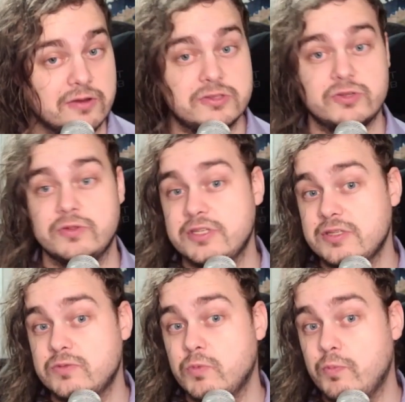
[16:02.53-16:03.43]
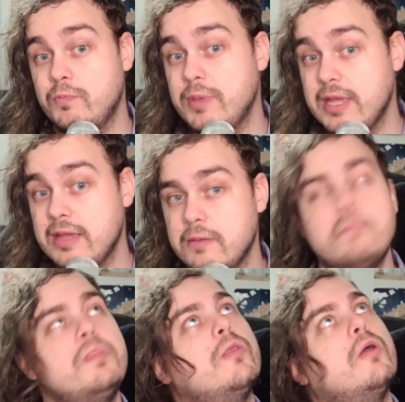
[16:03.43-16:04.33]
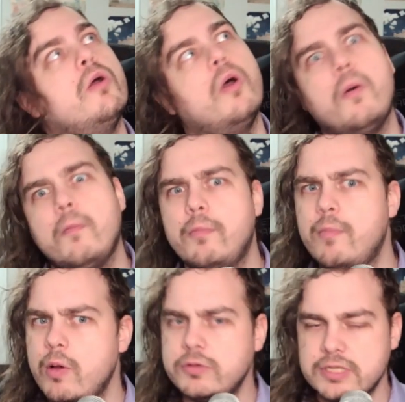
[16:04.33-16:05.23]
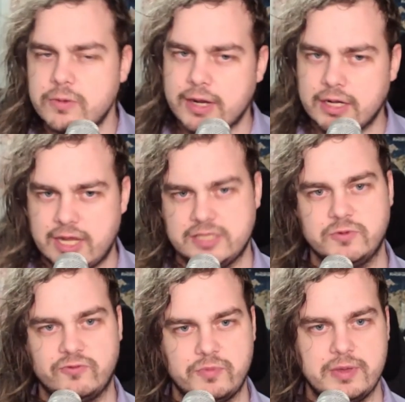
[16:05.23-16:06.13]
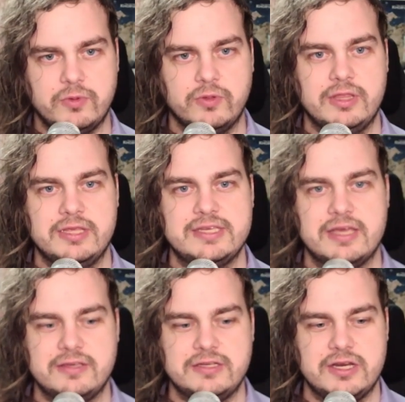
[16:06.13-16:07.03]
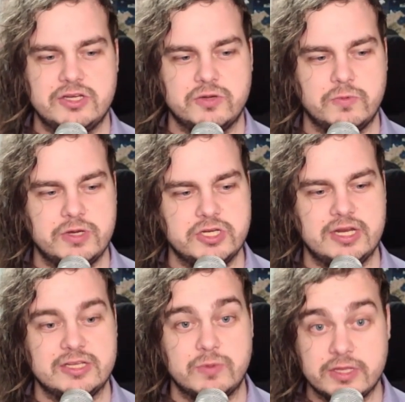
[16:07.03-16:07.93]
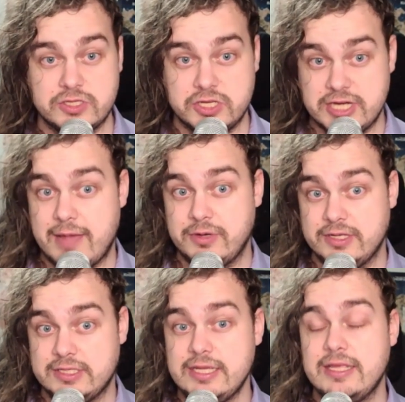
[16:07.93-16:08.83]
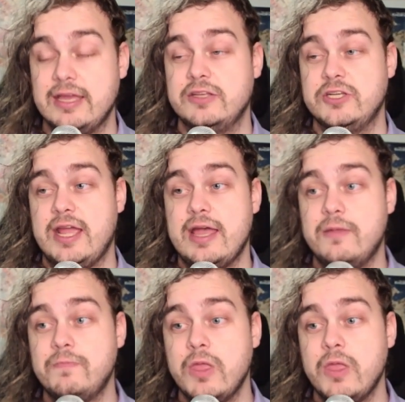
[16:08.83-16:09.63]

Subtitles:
So this would be mostly recognizable for people in the Southeast Asian region, as well as the Japanese League, the LJL,